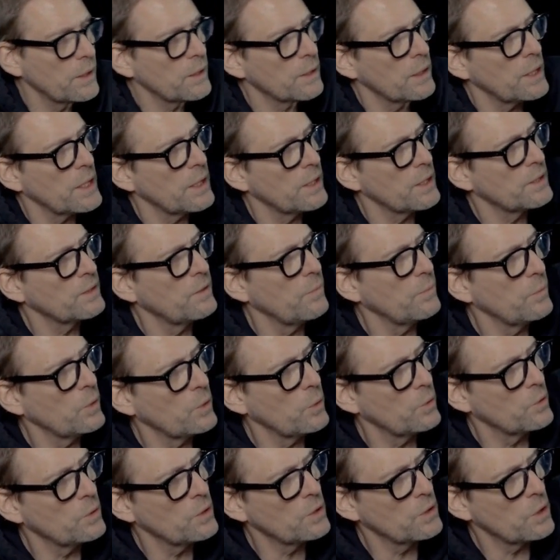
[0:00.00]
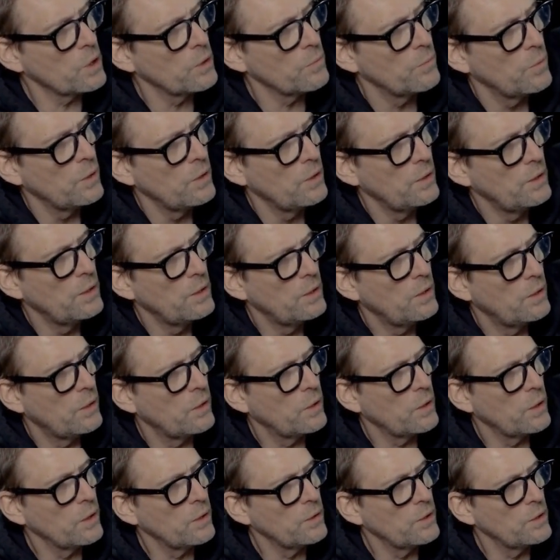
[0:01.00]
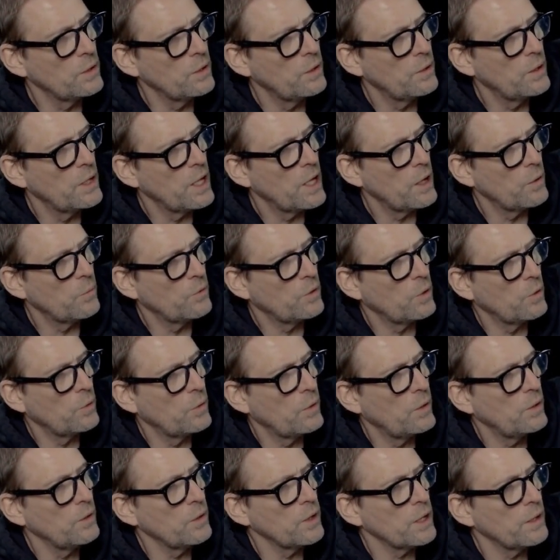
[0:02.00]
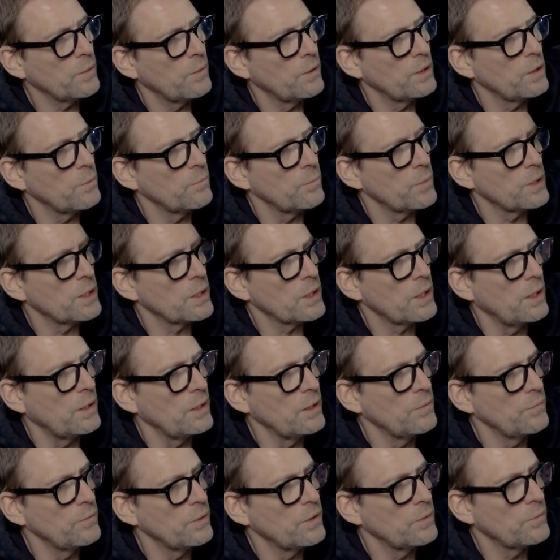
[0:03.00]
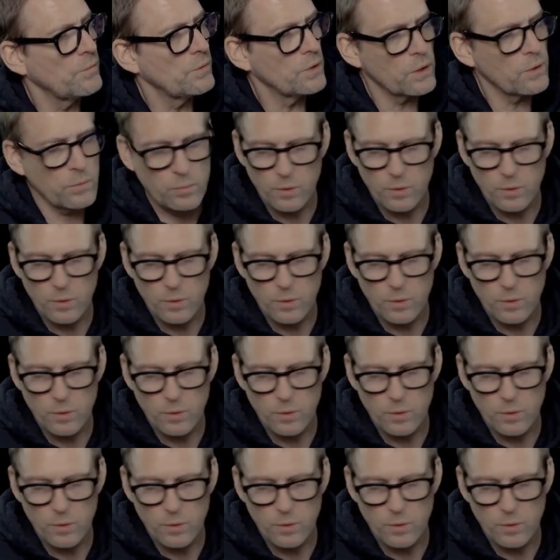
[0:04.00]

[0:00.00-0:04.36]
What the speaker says: That is, of course, obvious. So now we also have a completely different foam